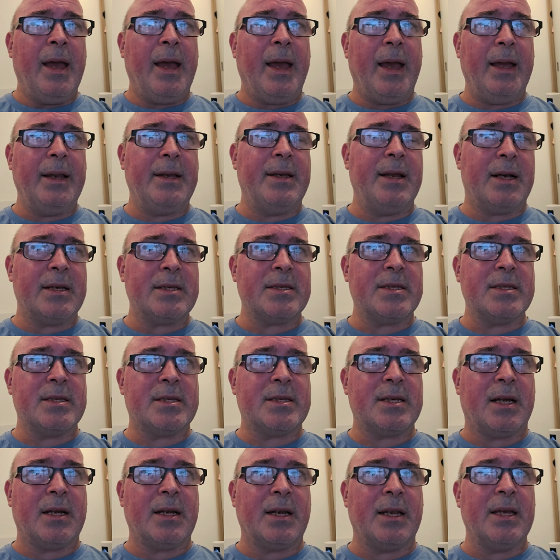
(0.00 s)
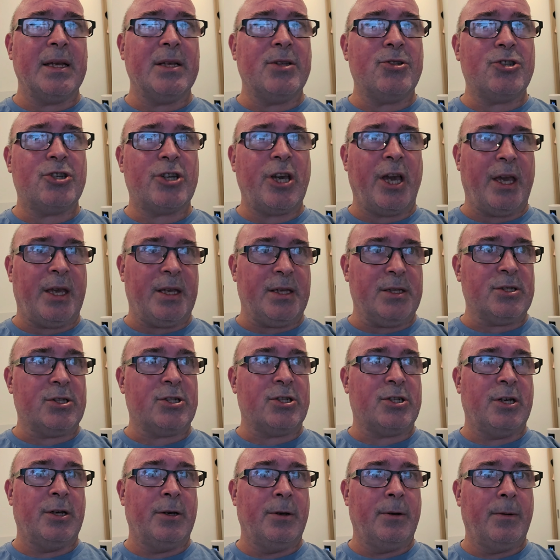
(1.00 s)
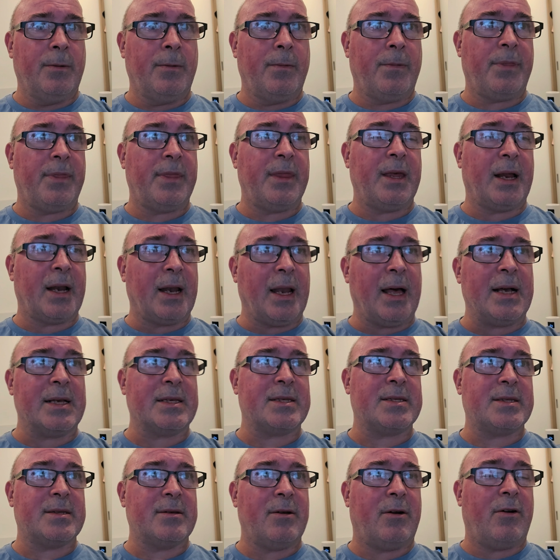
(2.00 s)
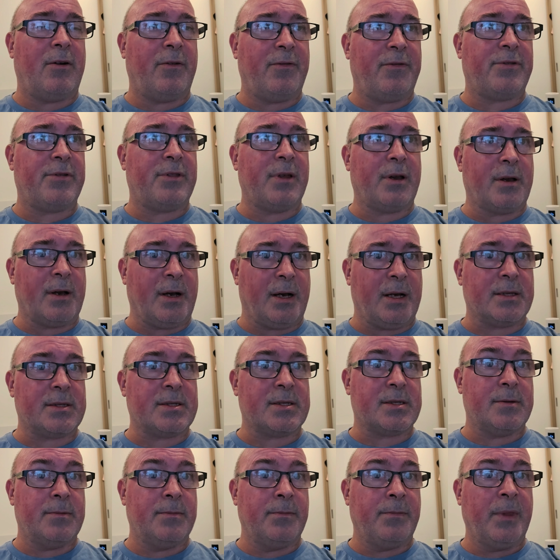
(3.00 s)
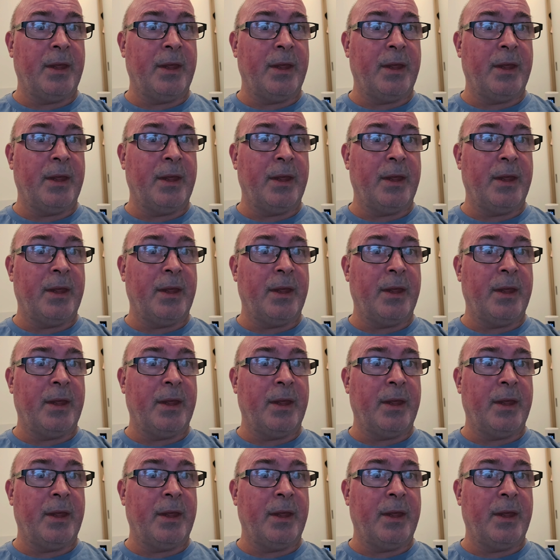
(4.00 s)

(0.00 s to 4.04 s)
it doesn't suddenly change the class of the cards.